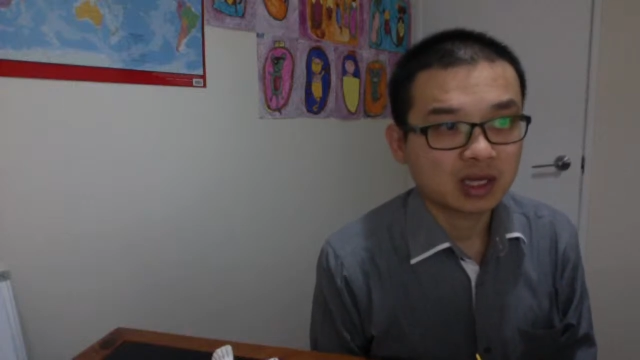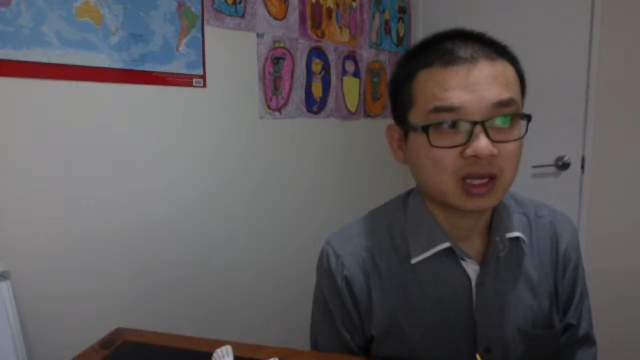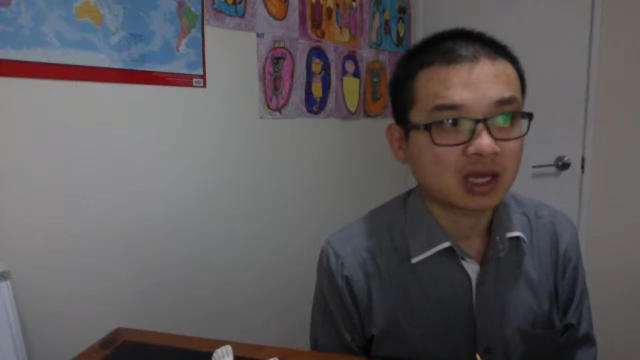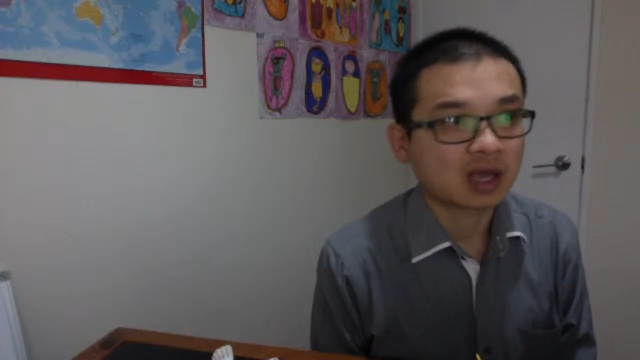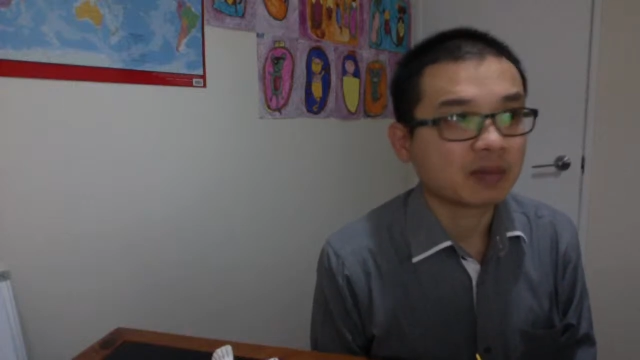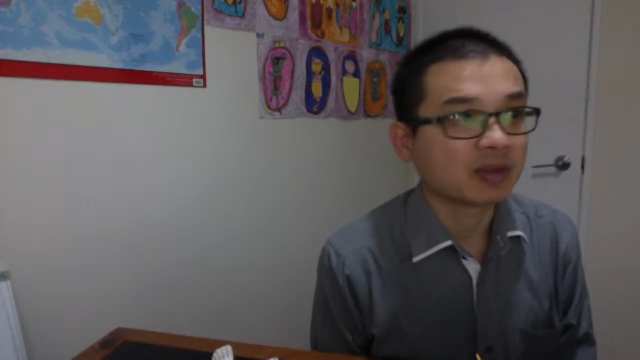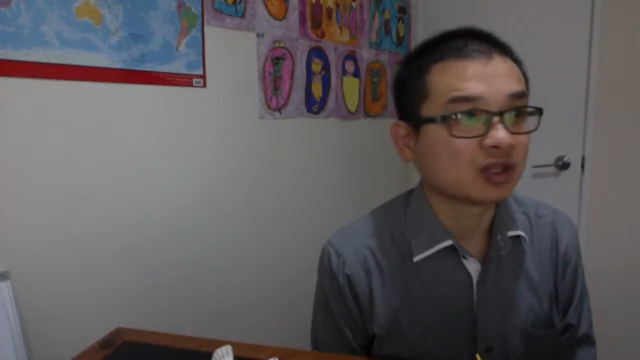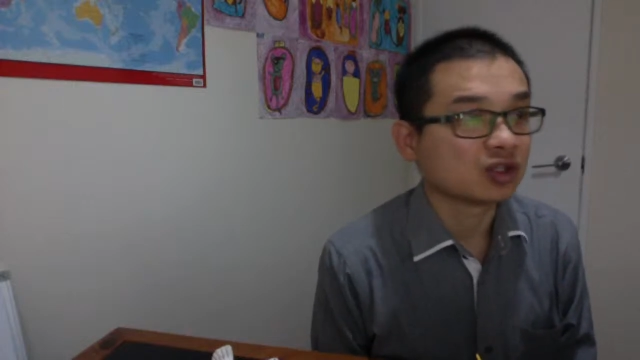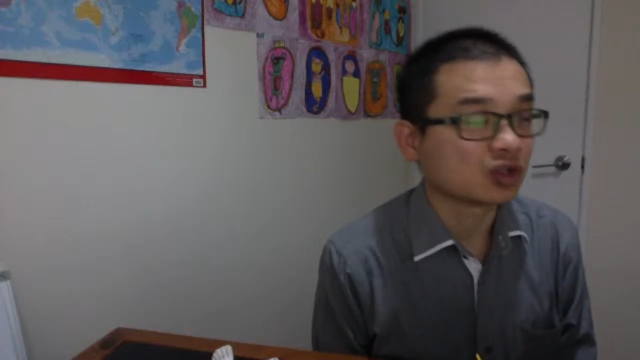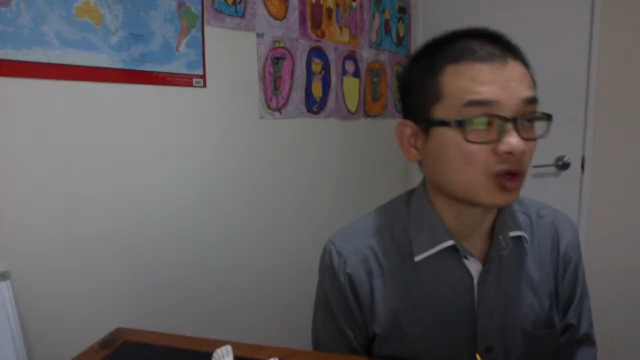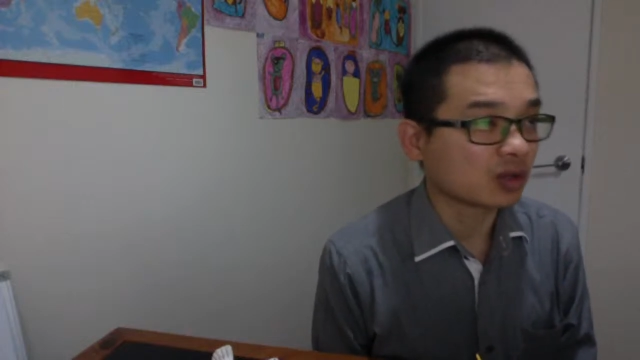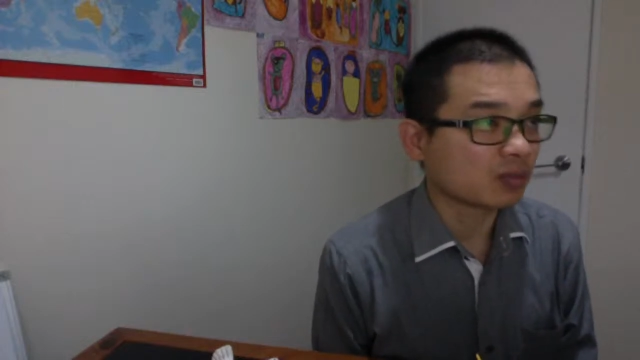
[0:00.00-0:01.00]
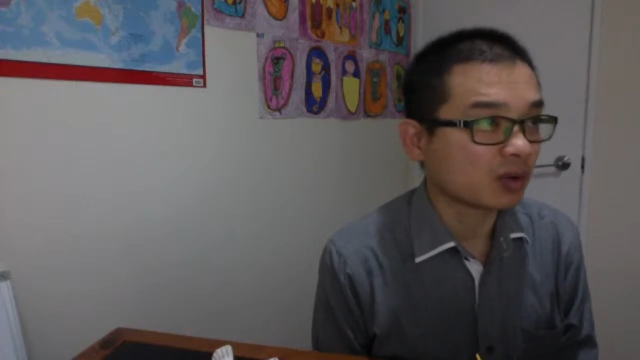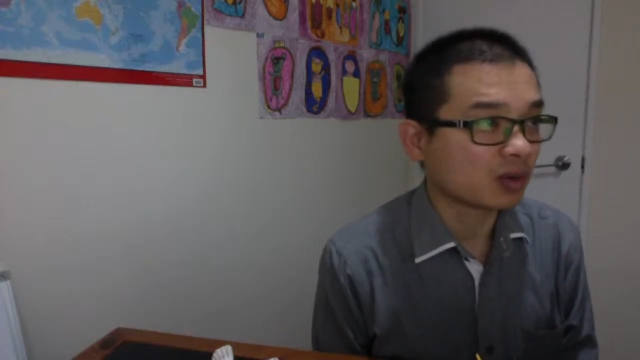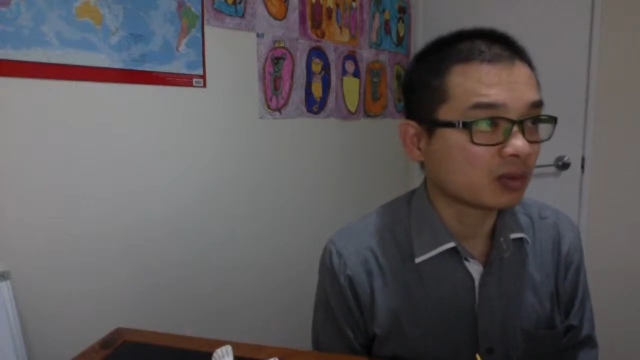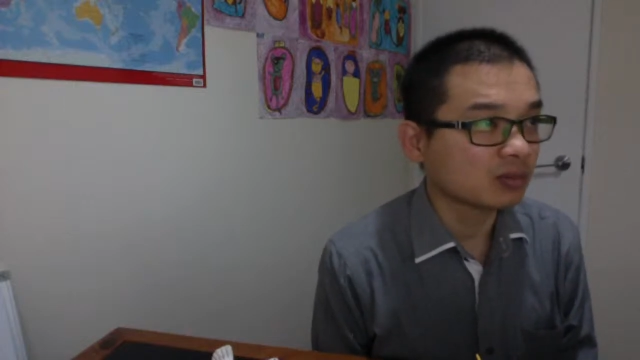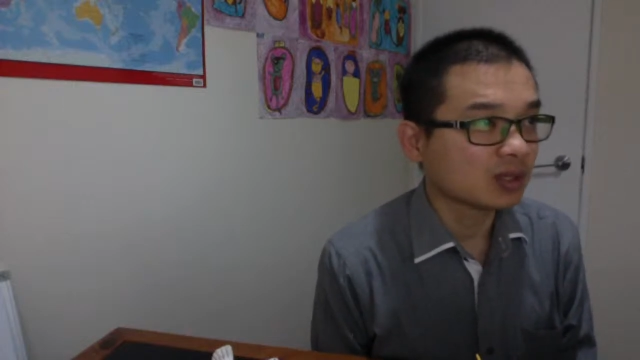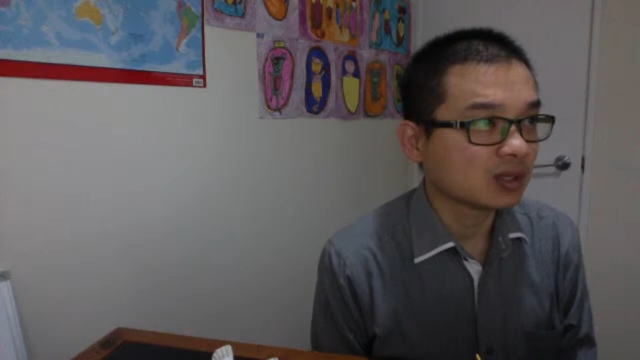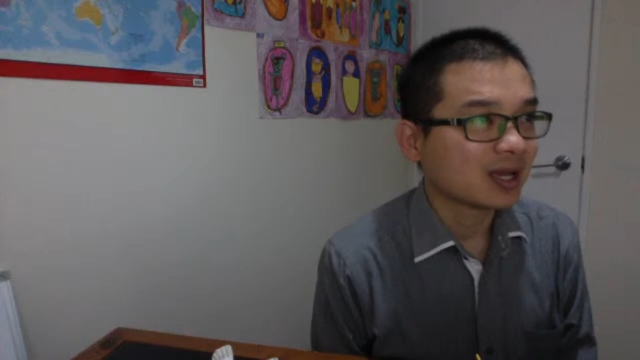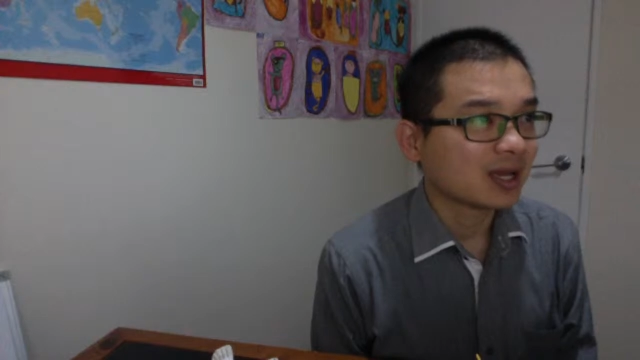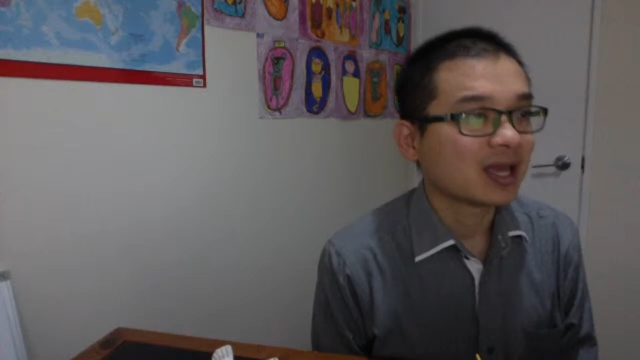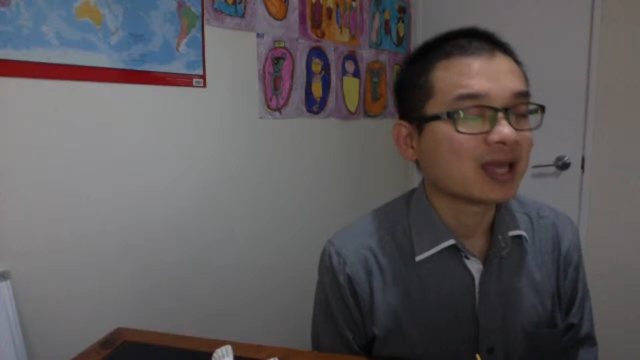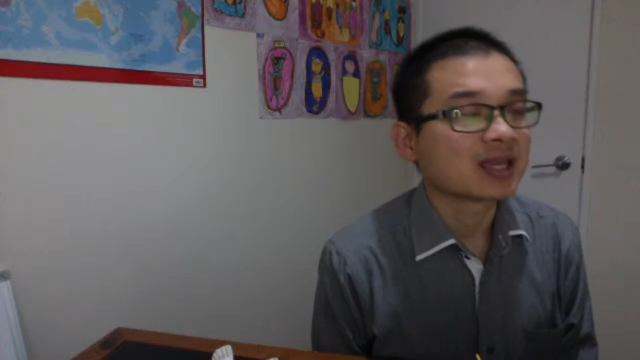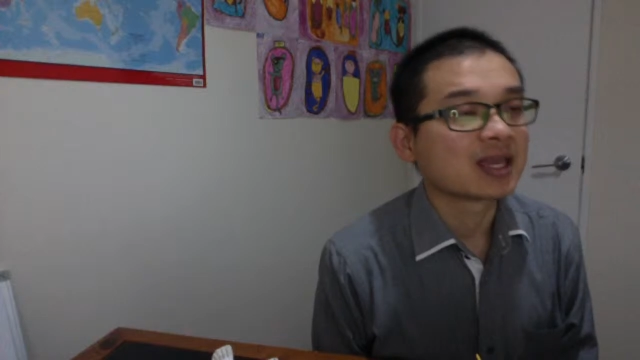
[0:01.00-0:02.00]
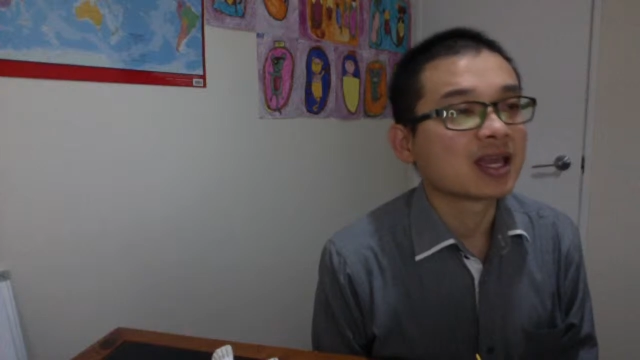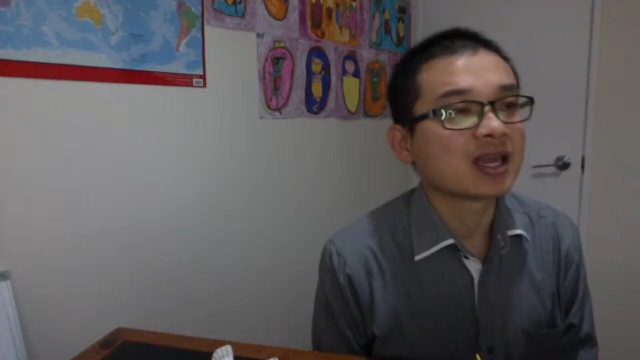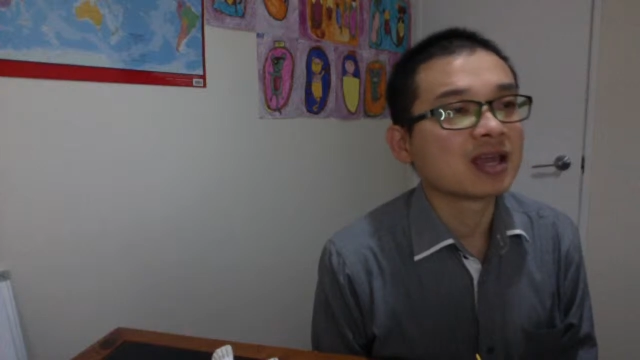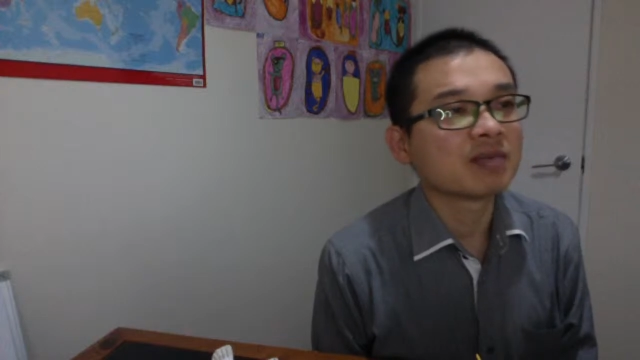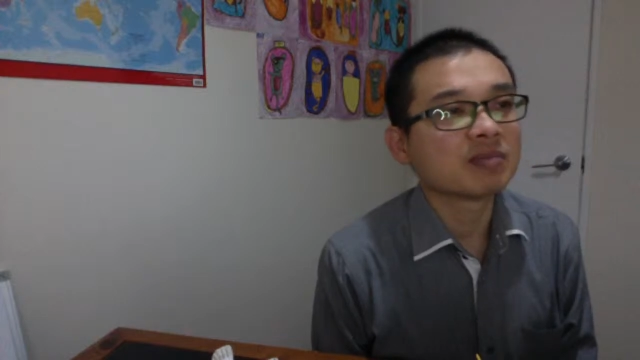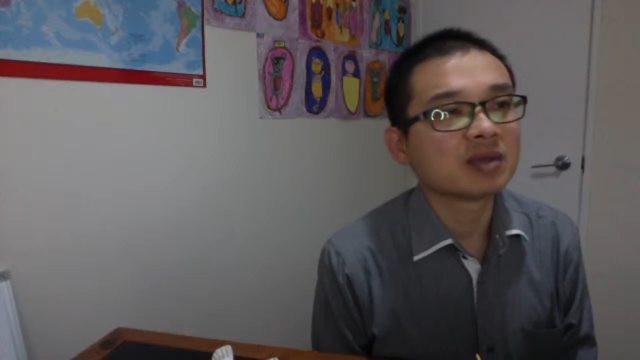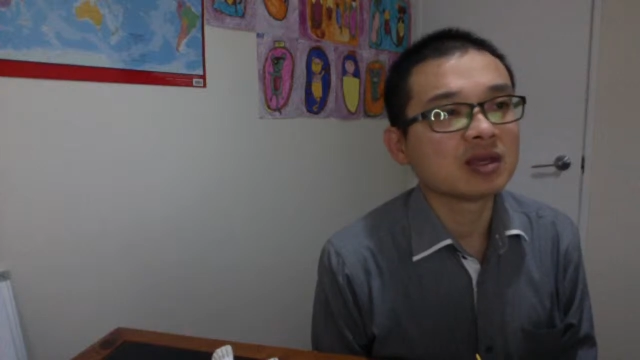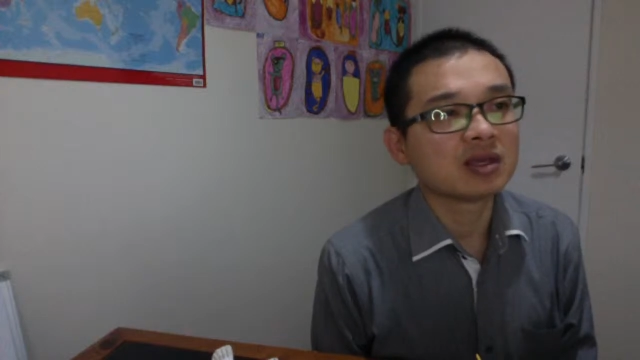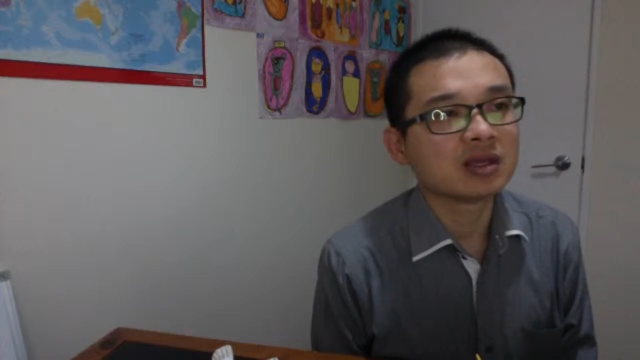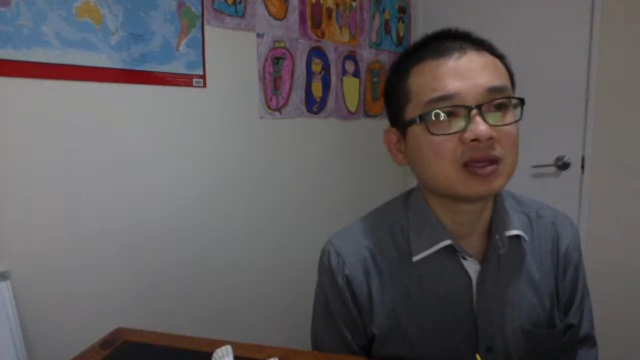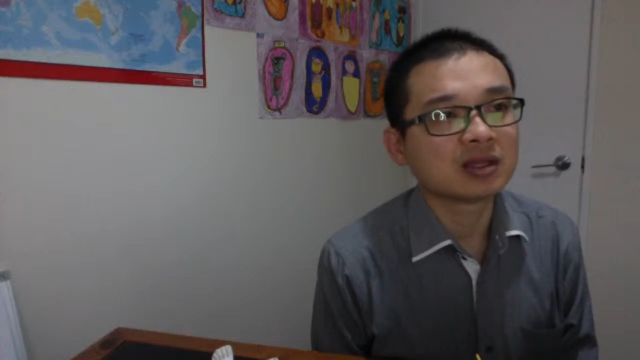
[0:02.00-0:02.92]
It can be a joint problem. It can be